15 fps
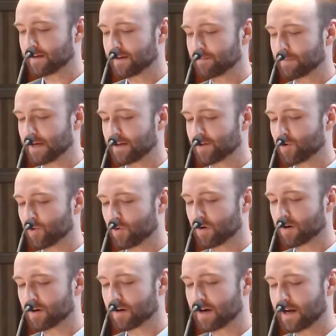at my
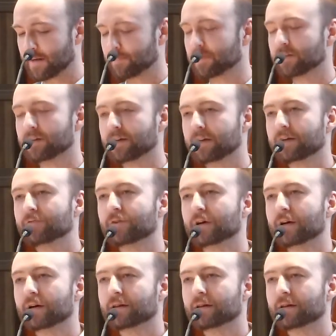core, I believe